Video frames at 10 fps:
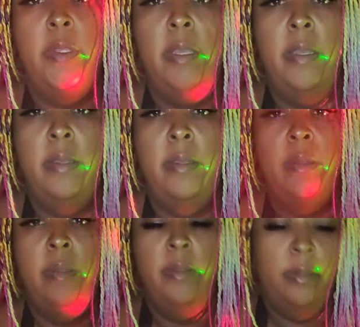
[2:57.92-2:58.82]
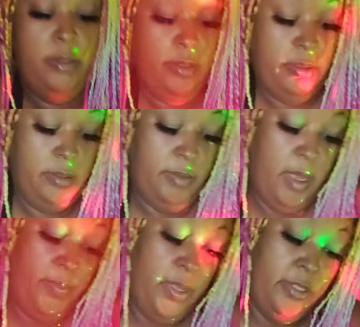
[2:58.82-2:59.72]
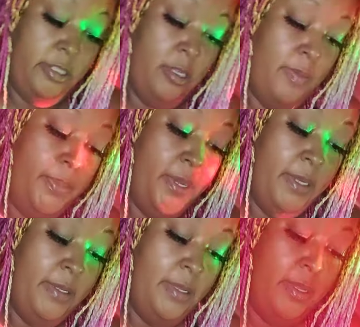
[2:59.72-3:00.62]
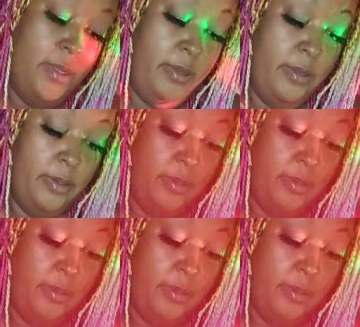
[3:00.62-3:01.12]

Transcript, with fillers: Okay? Might be a third party here.